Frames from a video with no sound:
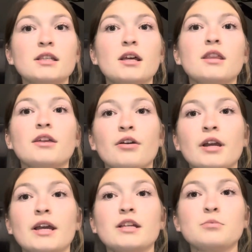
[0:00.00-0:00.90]

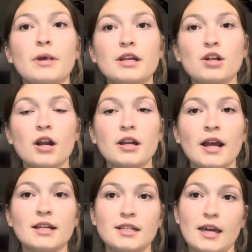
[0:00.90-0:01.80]
theory is based on an
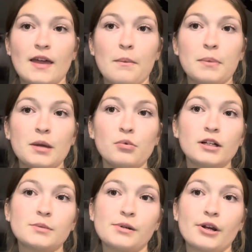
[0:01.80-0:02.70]
idea that people
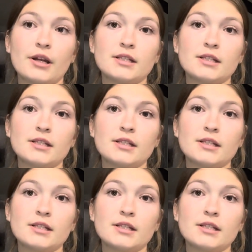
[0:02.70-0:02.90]
experience